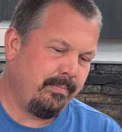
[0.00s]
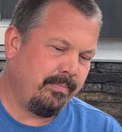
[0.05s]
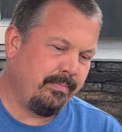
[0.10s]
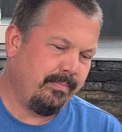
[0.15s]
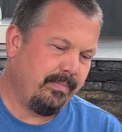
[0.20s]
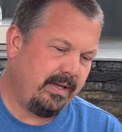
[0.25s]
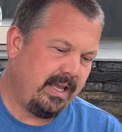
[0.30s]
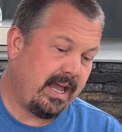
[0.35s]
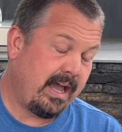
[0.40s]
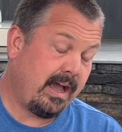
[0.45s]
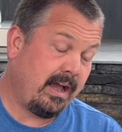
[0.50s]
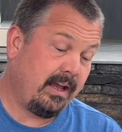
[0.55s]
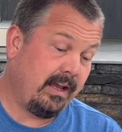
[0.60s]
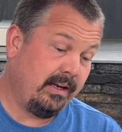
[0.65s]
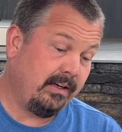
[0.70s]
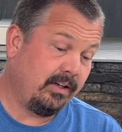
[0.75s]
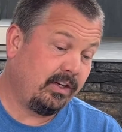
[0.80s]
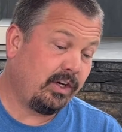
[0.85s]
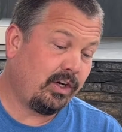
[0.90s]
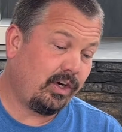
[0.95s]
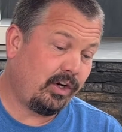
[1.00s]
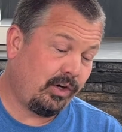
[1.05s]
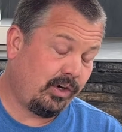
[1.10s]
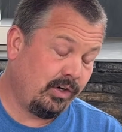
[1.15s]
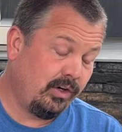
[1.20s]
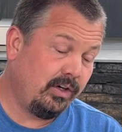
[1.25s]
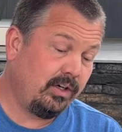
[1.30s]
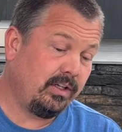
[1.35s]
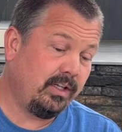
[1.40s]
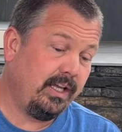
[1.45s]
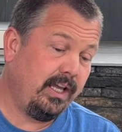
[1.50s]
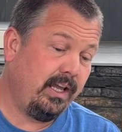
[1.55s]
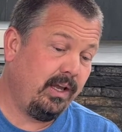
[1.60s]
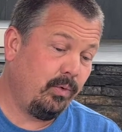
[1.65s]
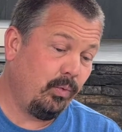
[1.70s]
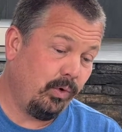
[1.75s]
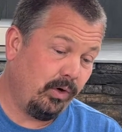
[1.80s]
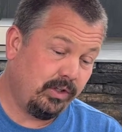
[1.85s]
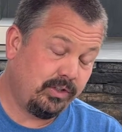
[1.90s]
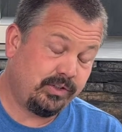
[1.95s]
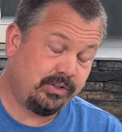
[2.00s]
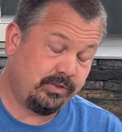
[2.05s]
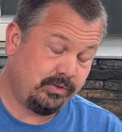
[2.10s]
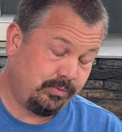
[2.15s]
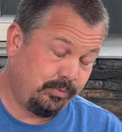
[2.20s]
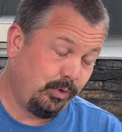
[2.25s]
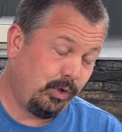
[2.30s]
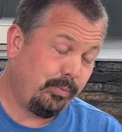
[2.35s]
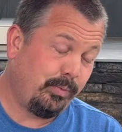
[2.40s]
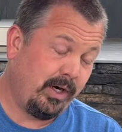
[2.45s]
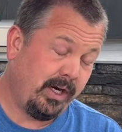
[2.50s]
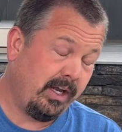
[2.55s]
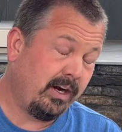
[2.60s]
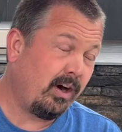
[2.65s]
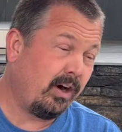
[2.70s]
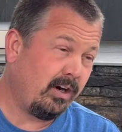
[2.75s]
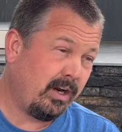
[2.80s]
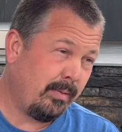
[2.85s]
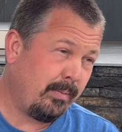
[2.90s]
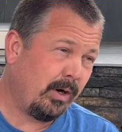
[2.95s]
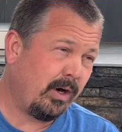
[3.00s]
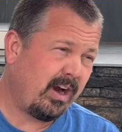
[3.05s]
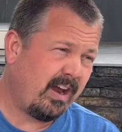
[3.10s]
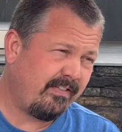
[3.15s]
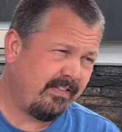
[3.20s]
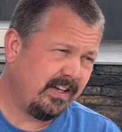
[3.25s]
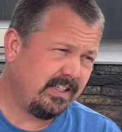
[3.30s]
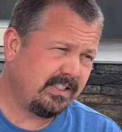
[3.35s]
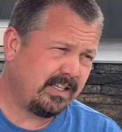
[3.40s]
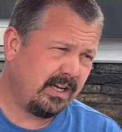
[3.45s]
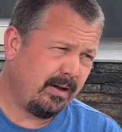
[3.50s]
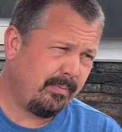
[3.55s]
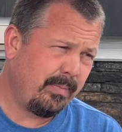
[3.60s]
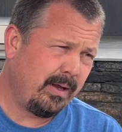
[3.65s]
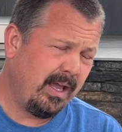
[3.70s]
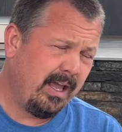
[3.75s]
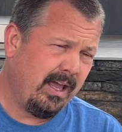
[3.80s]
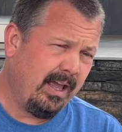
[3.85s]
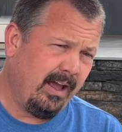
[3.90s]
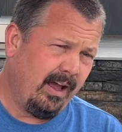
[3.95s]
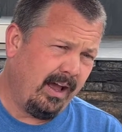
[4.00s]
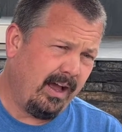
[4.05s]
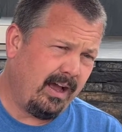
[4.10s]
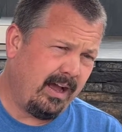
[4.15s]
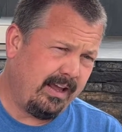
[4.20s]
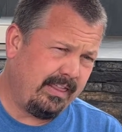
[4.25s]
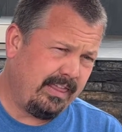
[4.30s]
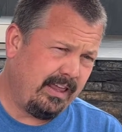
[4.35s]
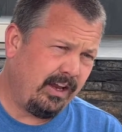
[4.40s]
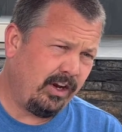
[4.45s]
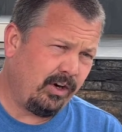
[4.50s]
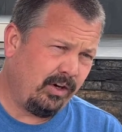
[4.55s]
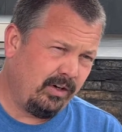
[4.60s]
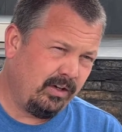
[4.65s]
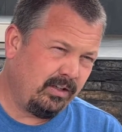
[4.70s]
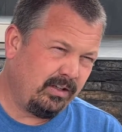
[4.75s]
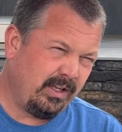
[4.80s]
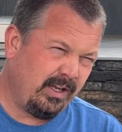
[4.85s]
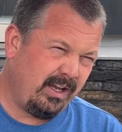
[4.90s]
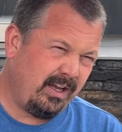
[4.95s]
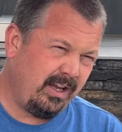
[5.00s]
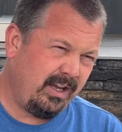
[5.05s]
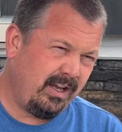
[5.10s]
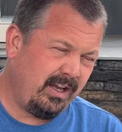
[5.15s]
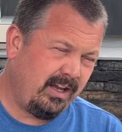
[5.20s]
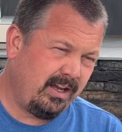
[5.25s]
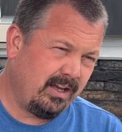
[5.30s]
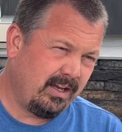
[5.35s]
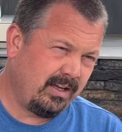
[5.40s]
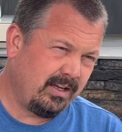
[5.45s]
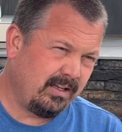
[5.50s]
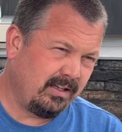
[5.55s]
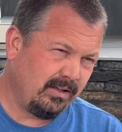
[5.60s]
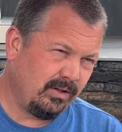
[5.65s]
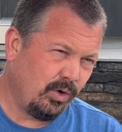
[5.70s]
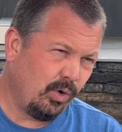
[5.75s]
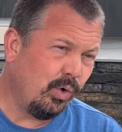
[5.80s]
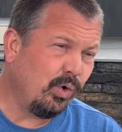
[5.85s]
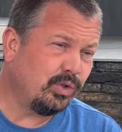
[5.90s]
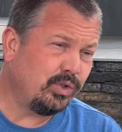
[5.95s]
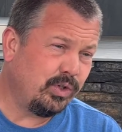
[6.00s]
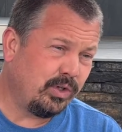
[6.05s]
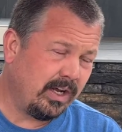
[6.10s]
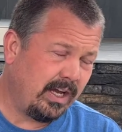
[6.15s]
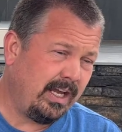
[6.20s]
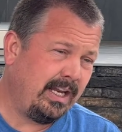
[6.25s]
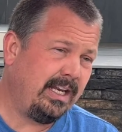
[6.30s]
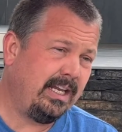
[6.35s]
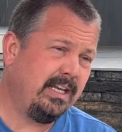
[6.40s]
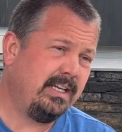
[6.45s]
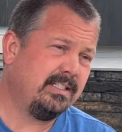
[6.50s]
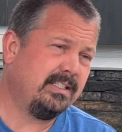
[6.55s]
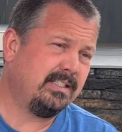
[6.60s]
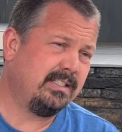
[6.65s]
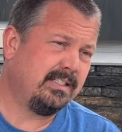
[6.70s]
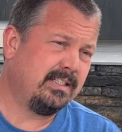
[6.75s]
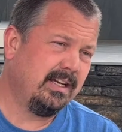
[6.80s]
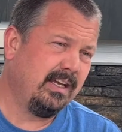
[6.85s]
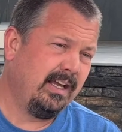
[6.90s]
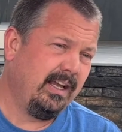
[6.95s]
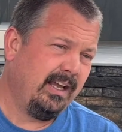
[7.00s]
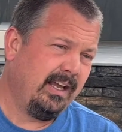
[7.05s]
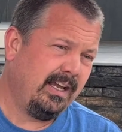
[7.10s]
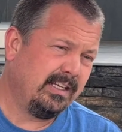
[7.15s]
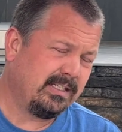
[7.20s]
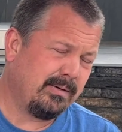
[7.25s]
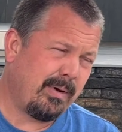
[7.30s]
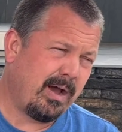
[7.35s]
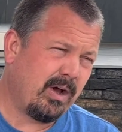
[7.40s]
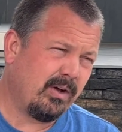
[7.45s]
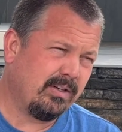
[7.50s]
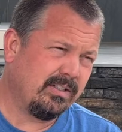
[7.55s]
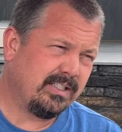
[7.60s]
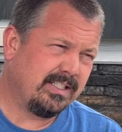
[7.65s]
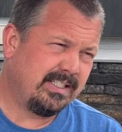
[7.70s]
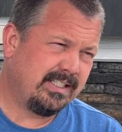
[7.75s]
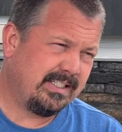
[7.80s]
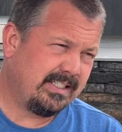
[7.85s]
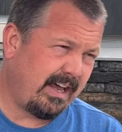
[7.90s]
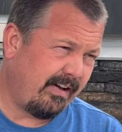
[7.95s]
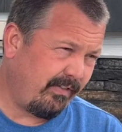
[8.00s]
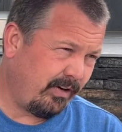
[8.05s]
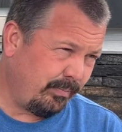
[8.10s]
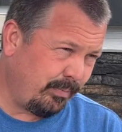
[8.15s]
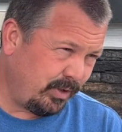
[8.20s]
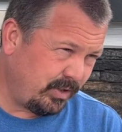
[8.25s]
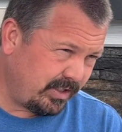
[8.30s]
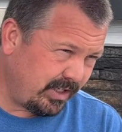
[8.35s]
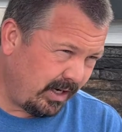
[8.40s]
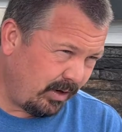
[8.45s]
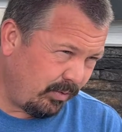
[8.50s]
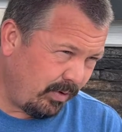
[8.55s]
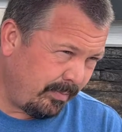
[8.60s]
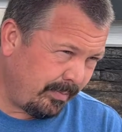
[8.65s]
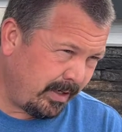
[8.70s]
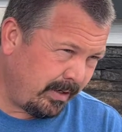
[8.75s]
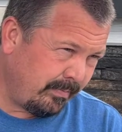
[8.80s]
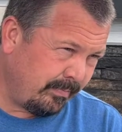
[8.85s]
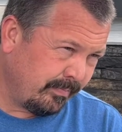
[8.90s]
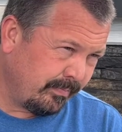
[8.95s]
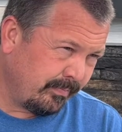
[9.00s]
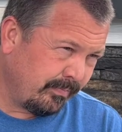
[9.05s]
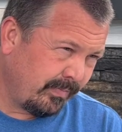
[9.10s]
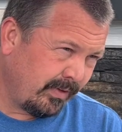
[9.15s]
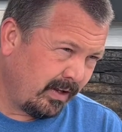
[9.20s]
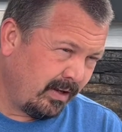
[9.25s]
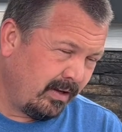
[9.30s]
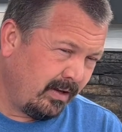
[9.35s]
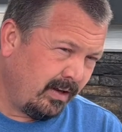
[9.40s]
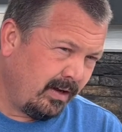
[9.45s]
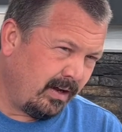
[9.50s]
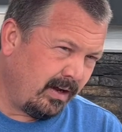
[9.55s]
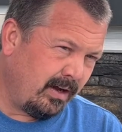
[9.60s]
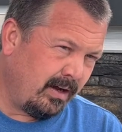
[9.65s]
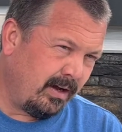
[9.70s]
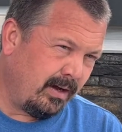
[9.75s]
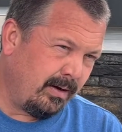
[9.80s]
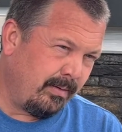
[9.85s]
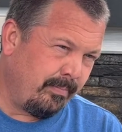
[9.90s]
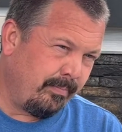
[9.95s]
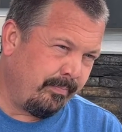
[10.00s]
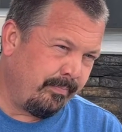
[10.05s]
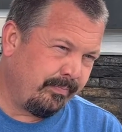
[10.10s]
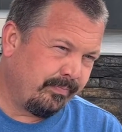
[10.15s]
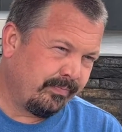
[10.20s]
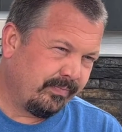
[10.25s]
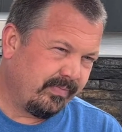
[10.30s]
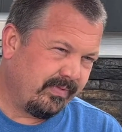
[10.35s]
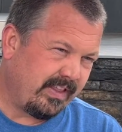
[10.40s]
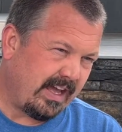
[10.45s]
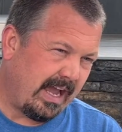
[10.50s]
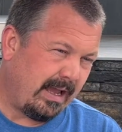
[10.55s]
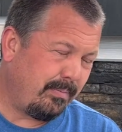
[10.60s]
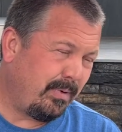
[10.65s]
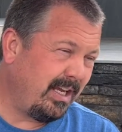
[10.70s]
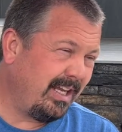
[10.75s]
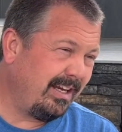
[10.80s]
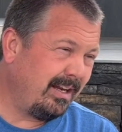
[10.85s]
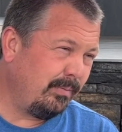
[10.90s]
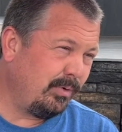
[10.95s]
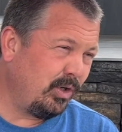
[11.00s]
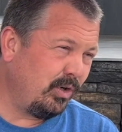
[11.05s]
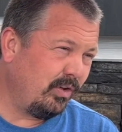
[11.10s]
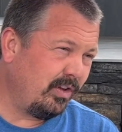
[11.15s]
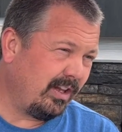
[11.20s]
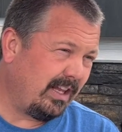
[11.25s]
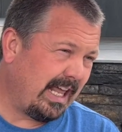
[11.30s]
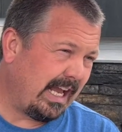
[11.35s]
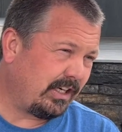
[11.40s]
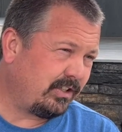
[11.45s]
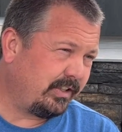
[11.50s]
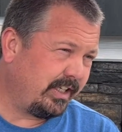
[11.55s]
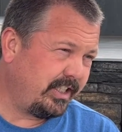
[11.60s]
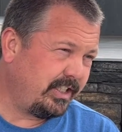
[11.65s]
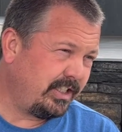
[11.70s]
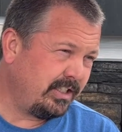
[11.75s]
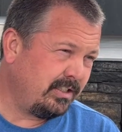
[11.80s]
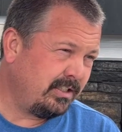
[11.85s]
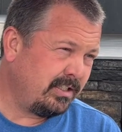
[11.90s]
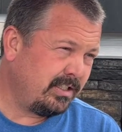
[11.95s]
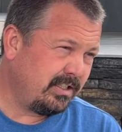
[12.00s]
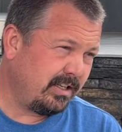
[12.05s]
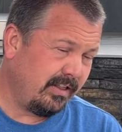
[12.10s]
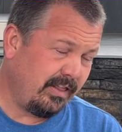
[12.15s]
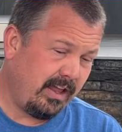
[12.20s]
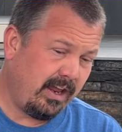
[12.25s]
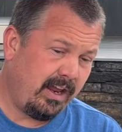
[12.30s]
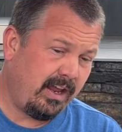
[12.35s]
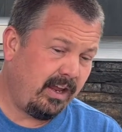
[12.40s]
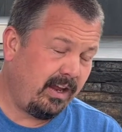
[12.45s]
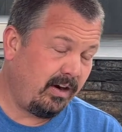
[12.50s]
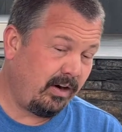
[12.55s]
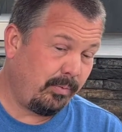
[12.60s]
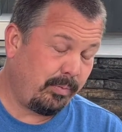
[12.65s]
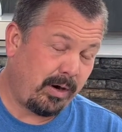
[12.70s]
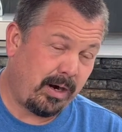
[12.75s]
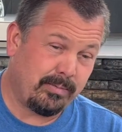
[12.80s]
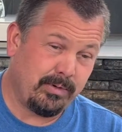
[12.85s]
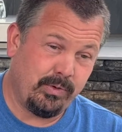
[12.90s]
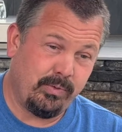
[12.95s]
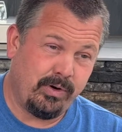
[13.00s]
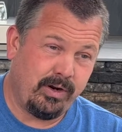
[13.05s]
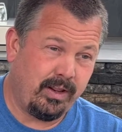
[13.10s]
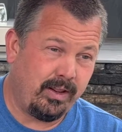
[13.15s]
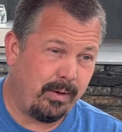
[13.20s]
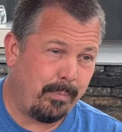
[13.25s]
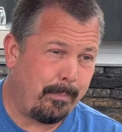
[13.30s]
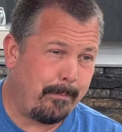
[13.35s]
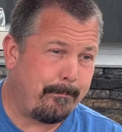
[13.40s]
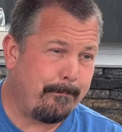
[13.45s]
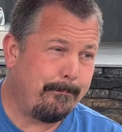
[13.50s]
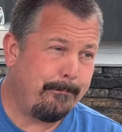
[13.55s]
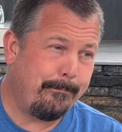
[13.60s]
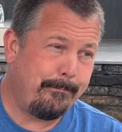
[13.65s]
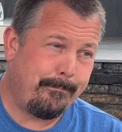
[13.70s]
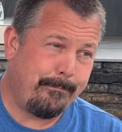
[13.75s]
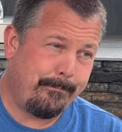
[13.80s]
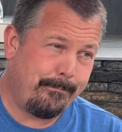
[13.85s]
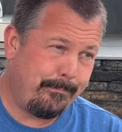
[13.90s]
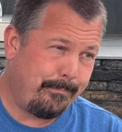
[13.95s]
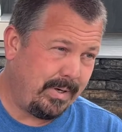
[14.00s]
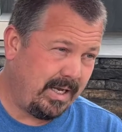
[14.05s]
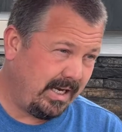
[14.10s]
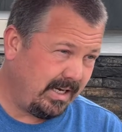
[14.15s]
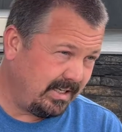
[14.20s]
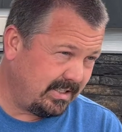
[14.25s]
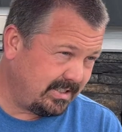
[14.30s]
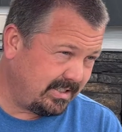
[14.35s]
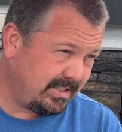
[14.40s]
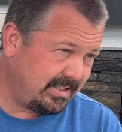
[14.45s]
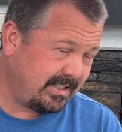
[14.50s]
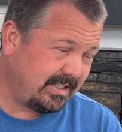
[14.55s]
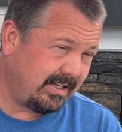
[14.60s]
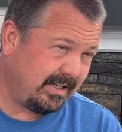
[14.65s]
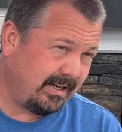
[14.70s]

Yeah, and currently we're bringing our demographics up. I think currently local 290s is about 7% women. The IBEW, or the electricians, they are probably one of the biggest